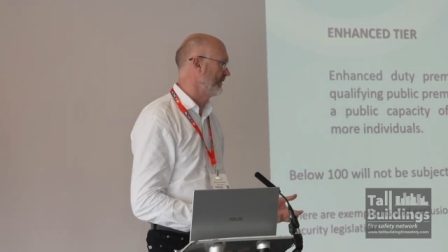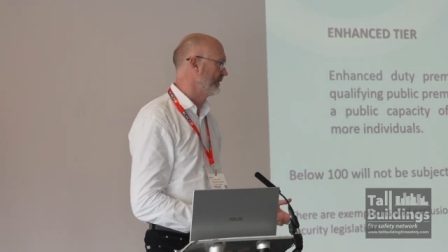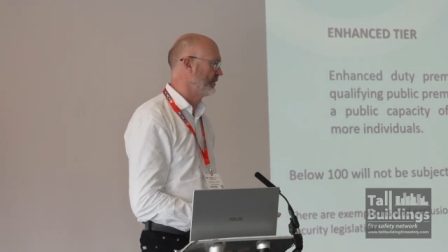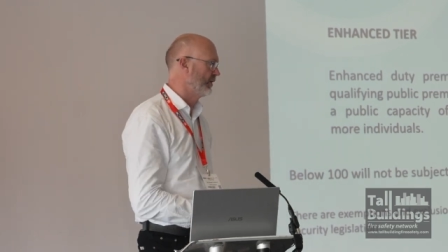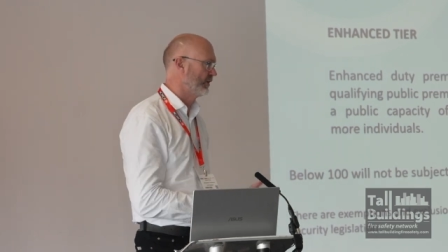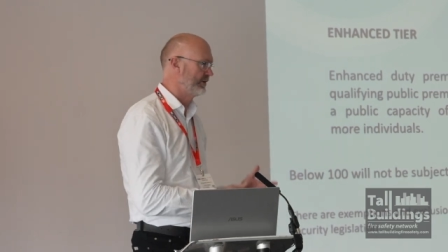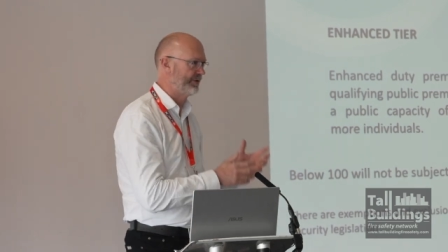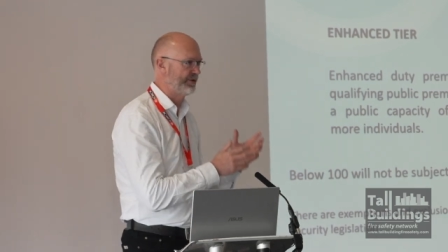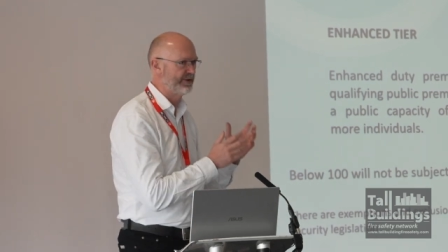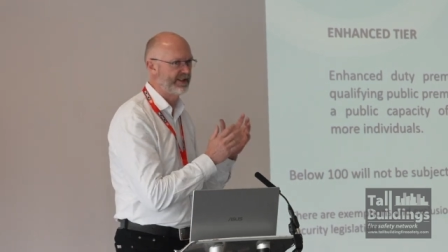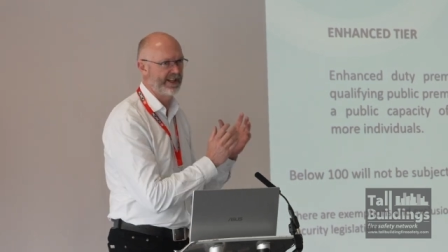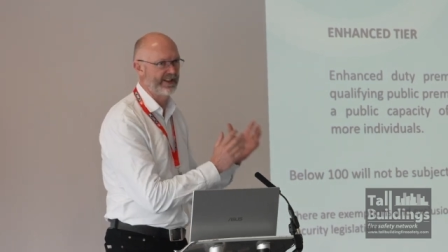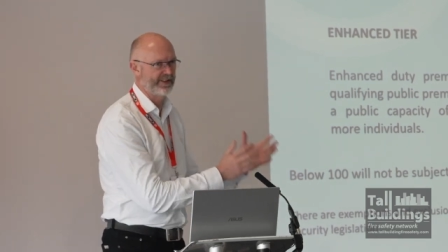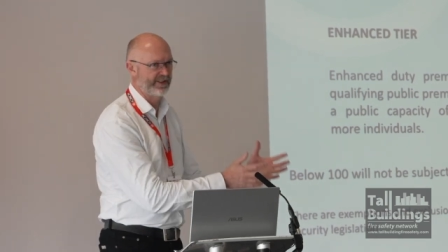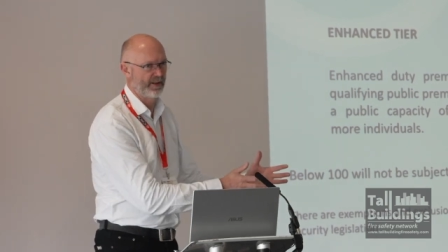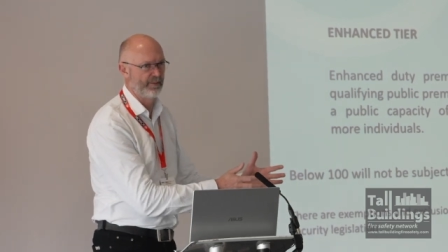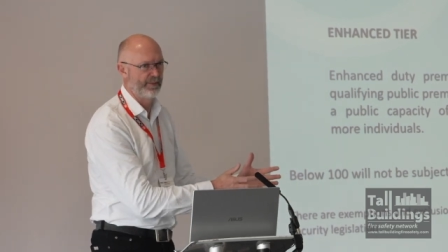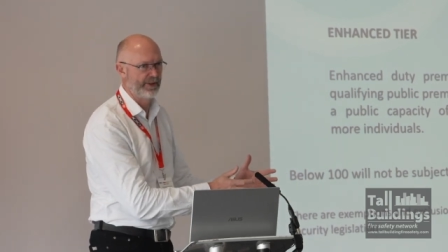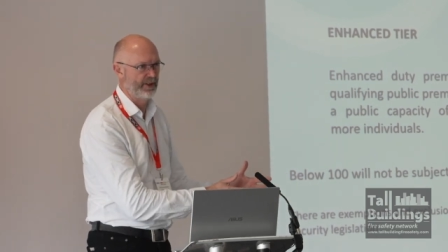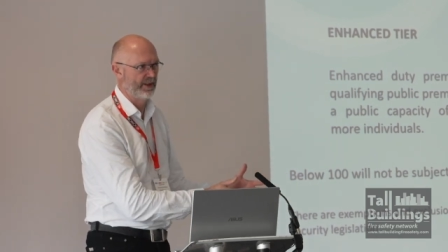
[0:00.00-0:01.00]
And of course, if you take
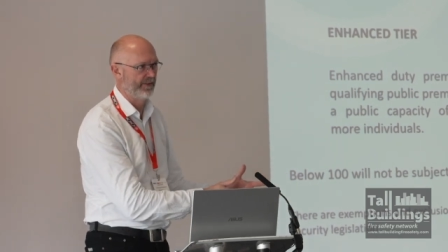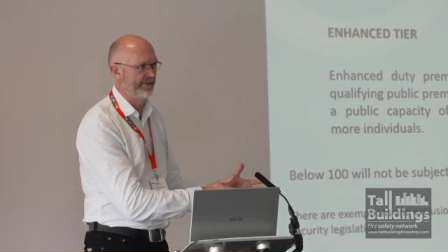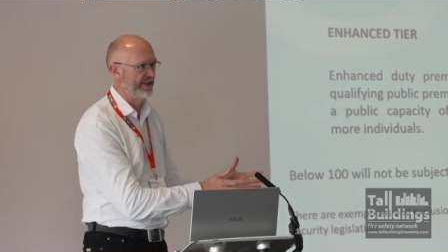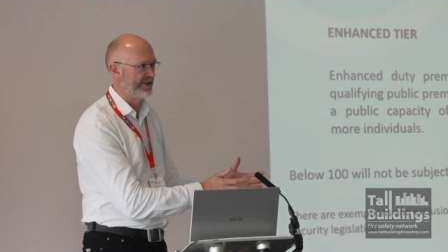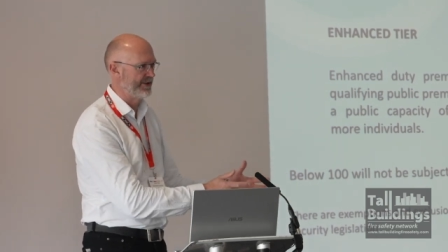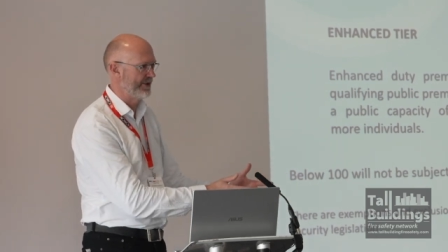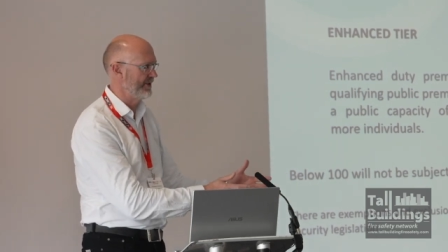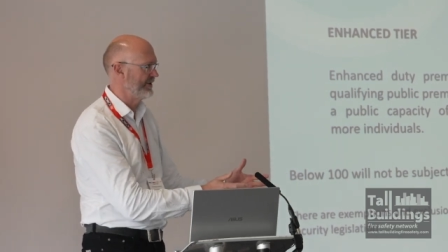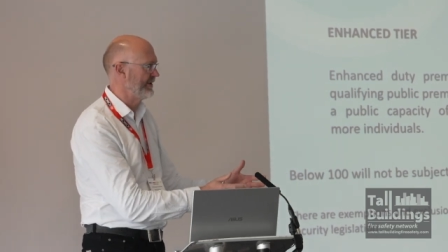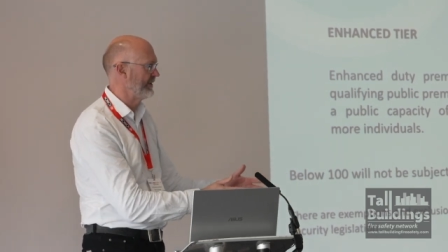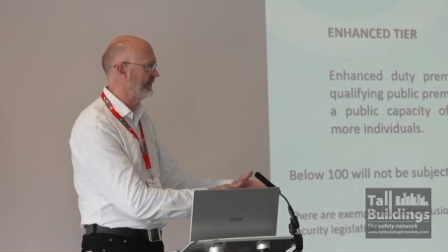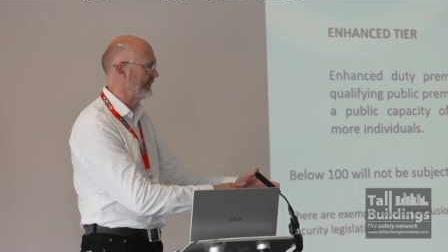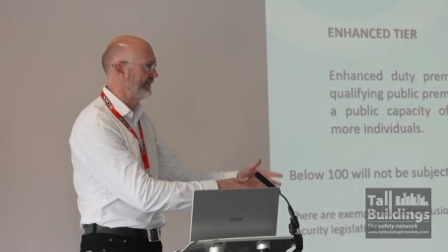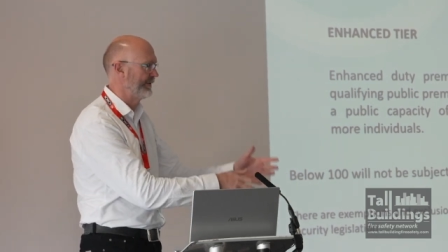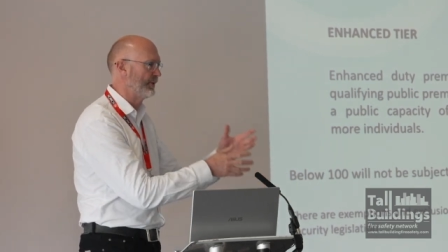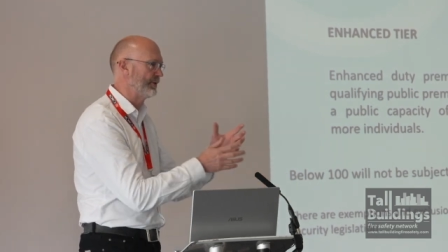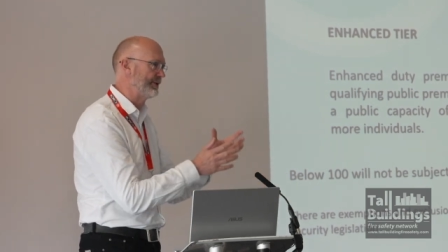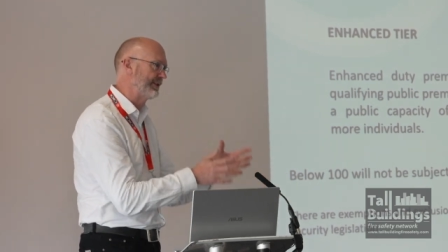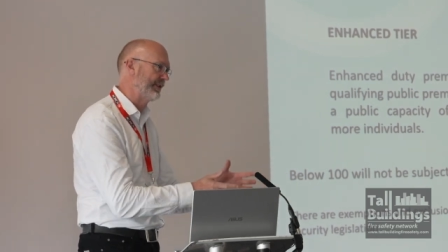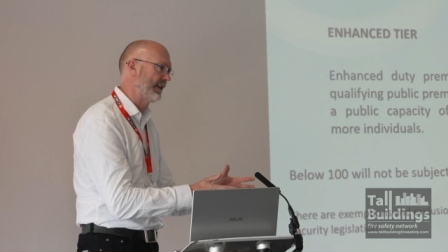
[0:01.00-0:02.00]
somebody off their duties for
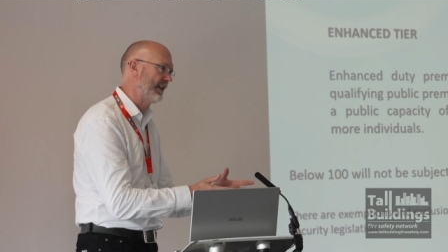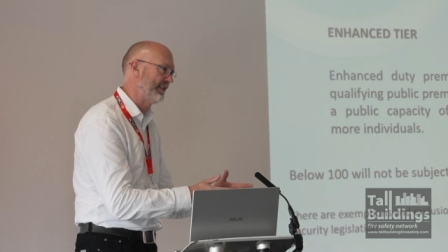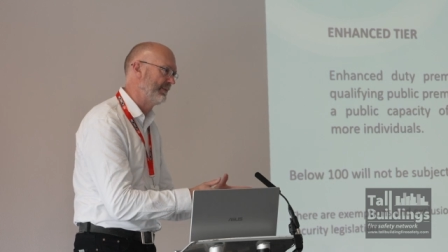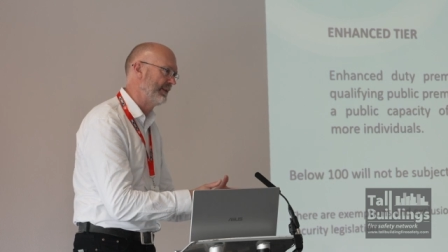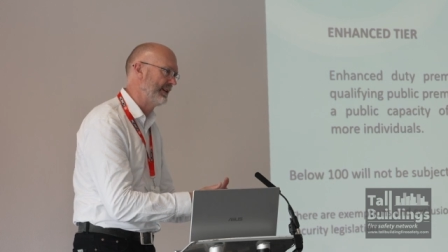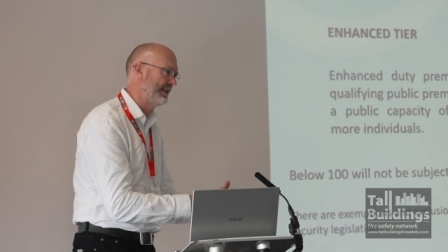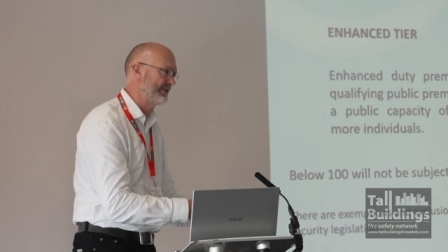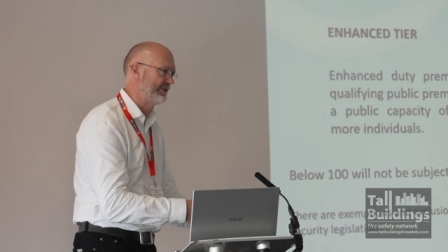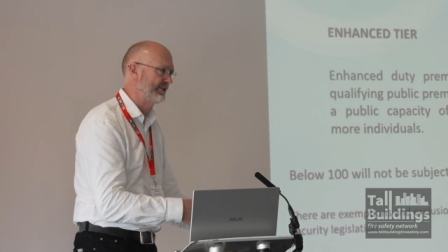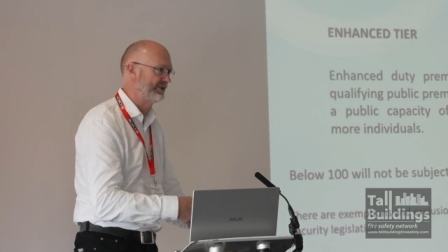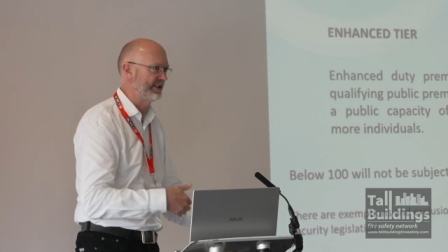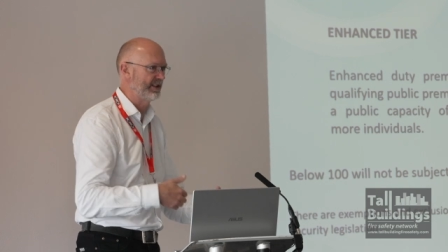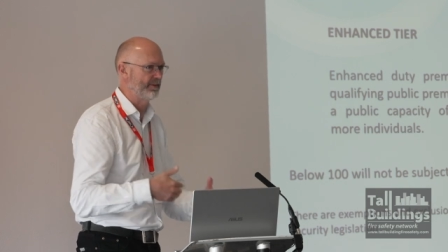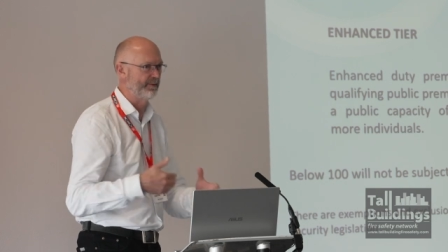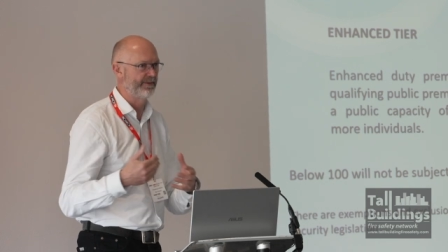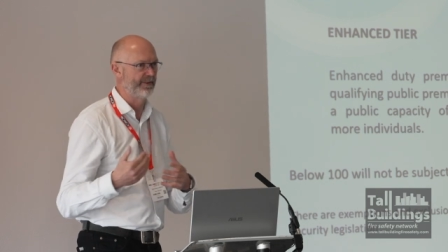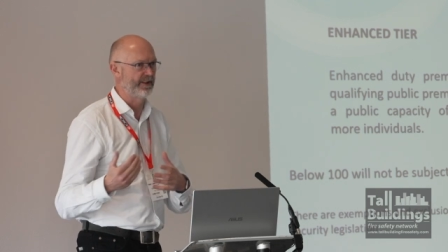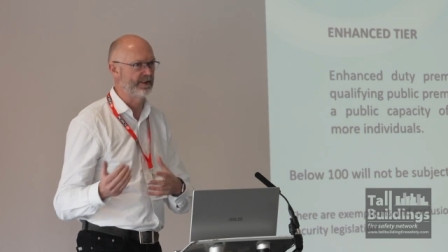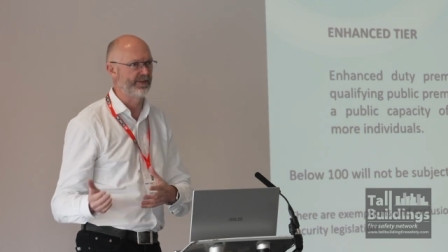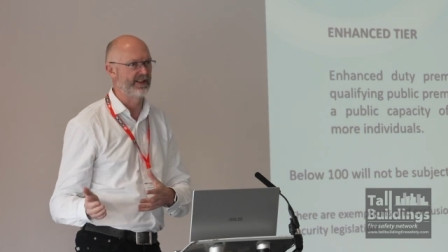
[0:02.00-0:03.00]
45 minutes and sit them
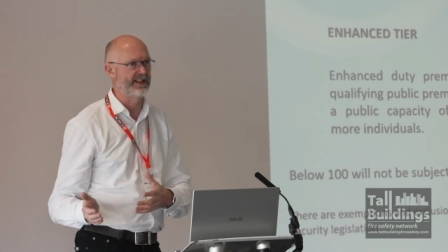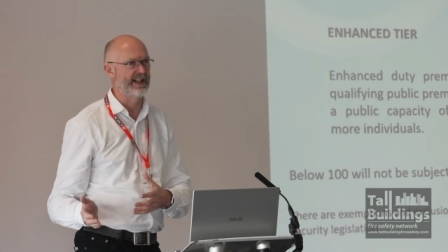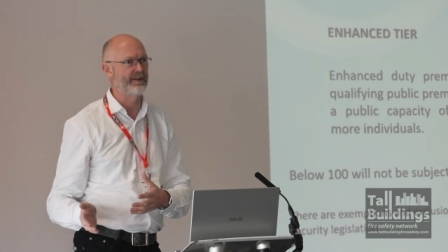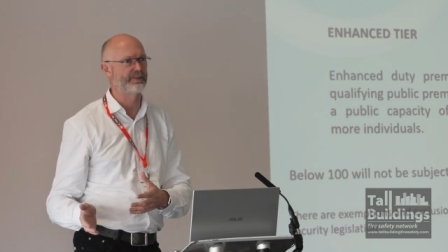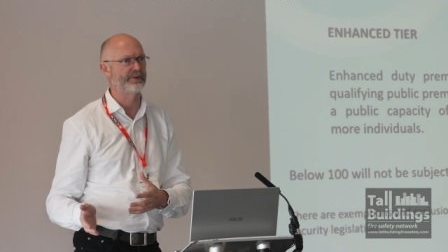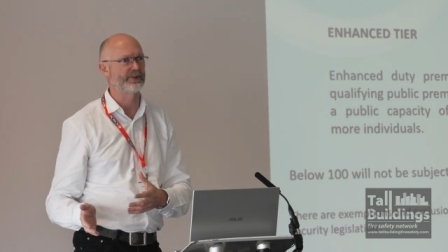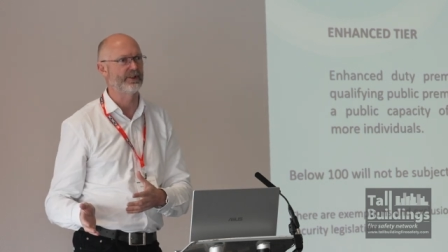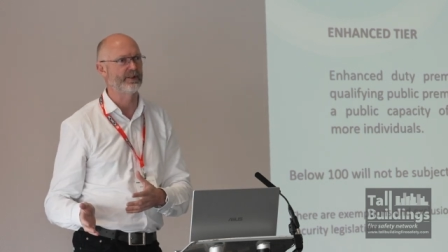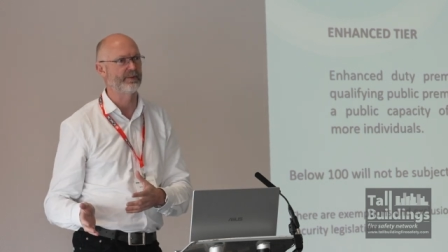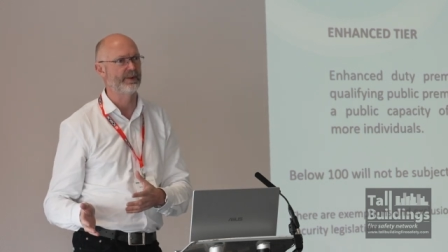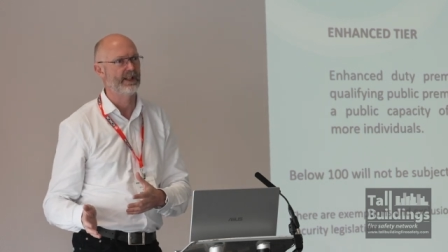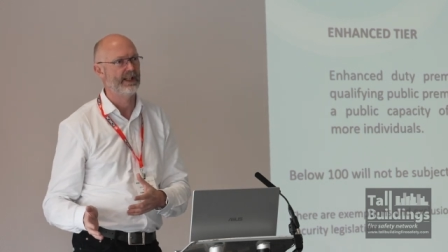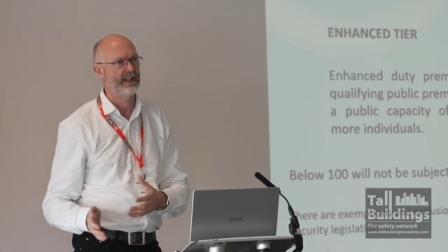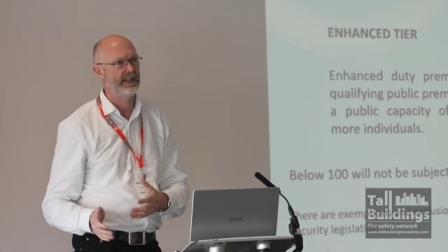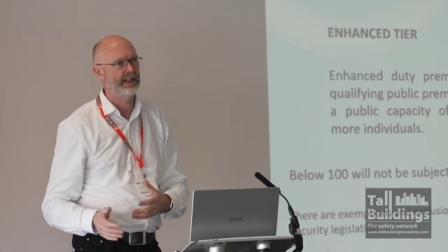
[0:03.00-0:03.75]
in front of a laptop,